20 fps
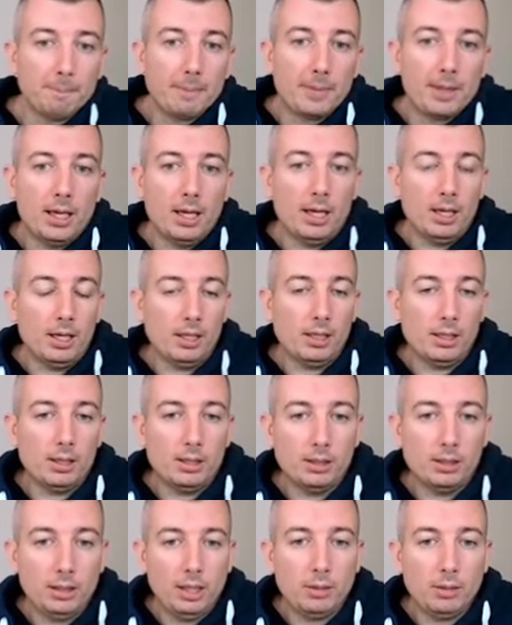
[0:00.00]

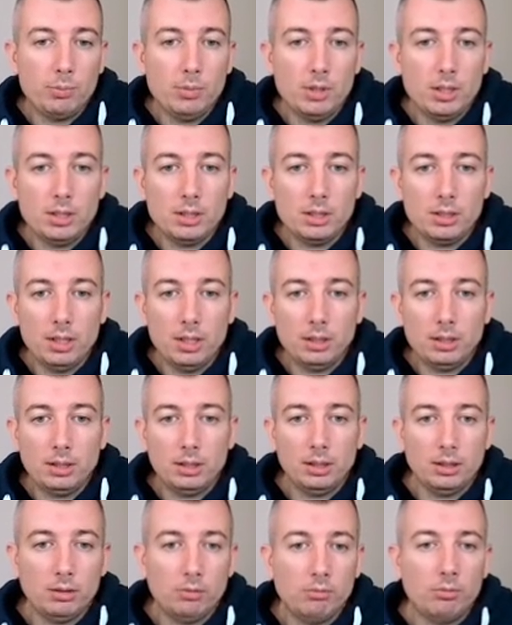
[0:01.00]
That means that
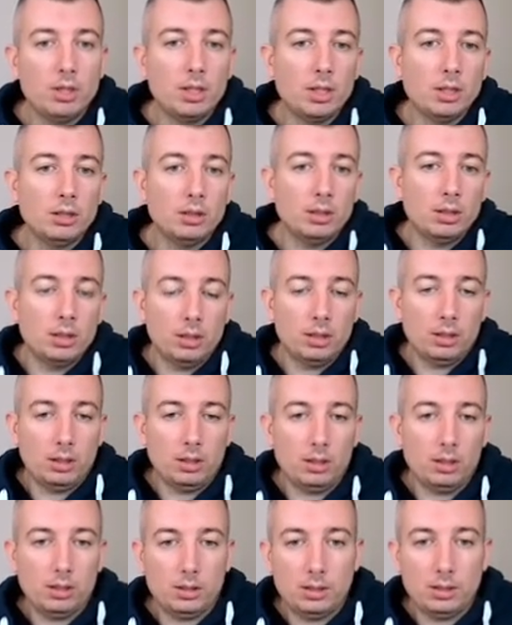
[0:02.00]
we can
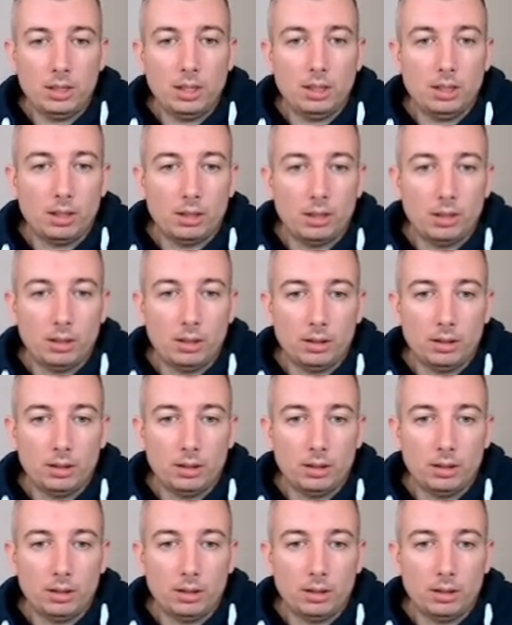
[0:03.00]
set